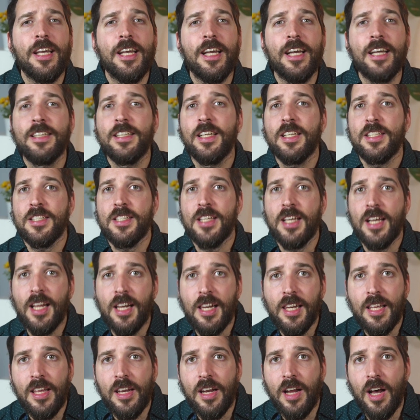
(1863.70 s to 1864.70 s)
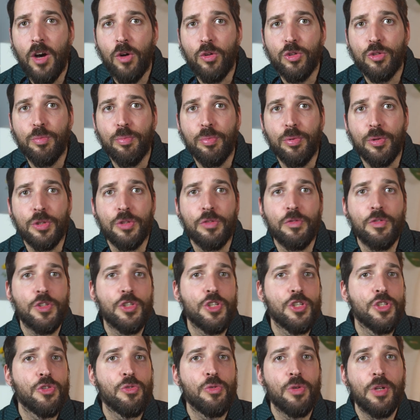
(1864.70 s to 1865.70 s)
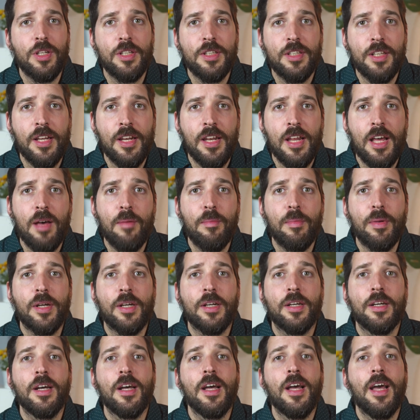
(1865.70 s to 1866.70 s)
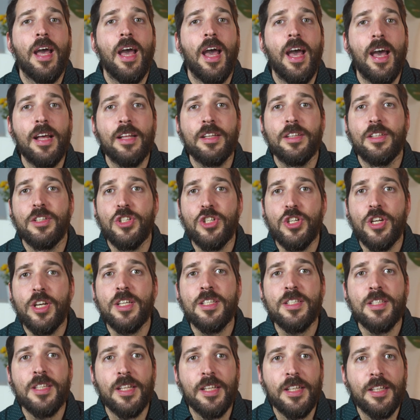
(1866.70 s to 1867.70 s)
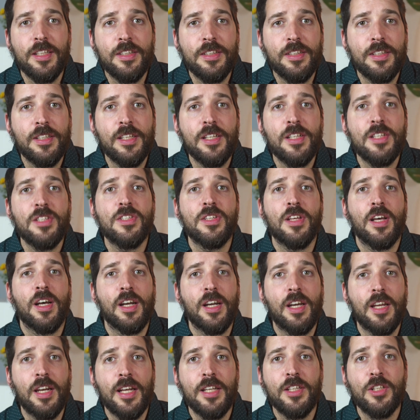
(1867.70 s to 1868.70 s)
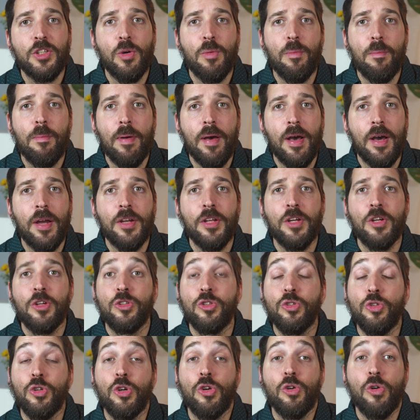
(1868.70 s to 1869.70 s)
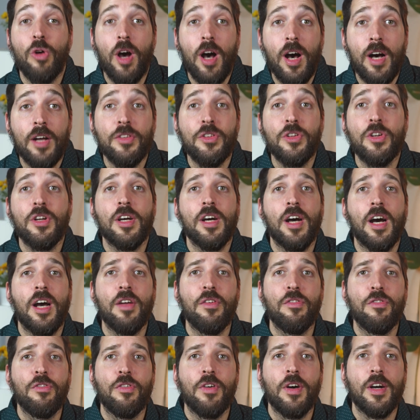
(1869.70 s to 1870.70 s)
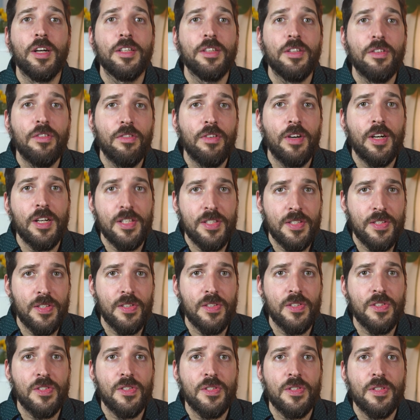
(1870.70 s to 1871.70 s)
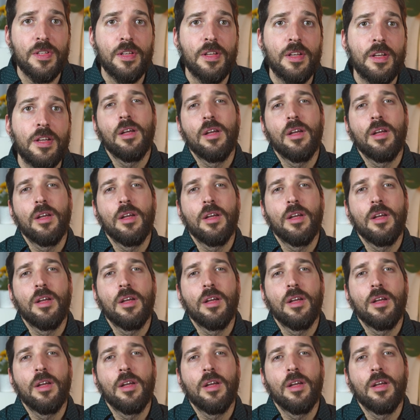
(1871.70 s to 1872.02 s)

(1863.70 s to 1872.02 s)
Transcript: It has a clear output which is really dynamic, and just it is a great companion to your other hi-fi devices.